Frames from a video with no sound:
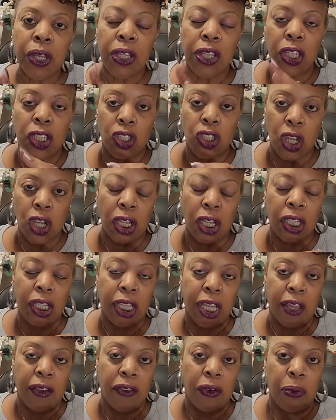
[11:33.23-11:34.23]
the
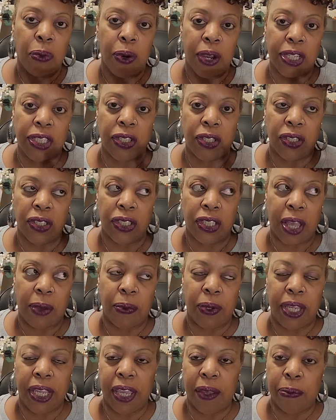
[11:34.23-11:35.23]
chocolate covered pretzels
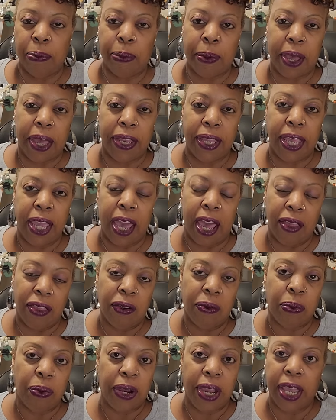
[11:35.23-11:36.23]
that we get by the
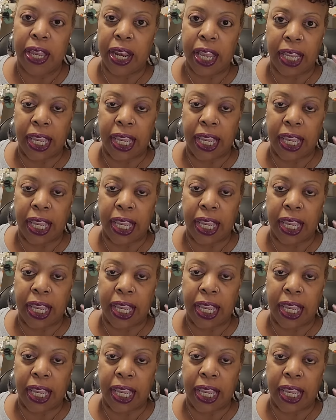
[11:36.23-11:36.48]
other brand.